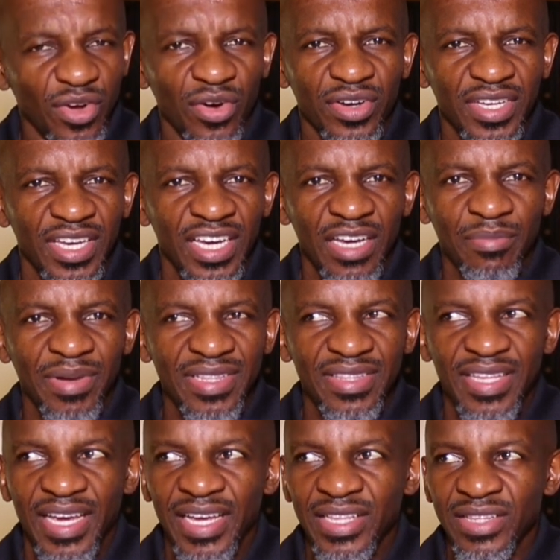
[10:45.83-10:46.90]
okay, but
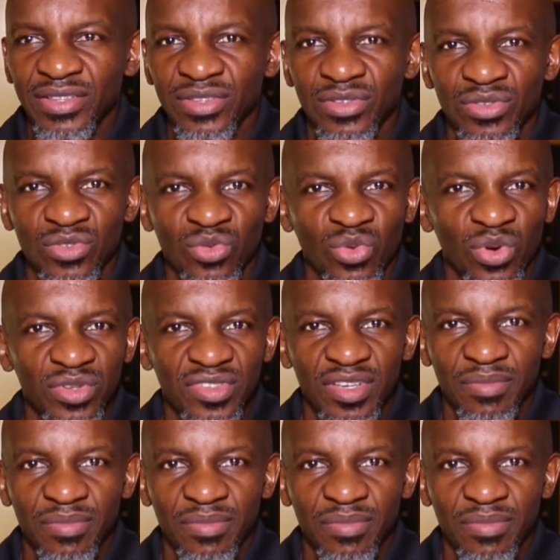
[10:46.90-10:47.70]
then what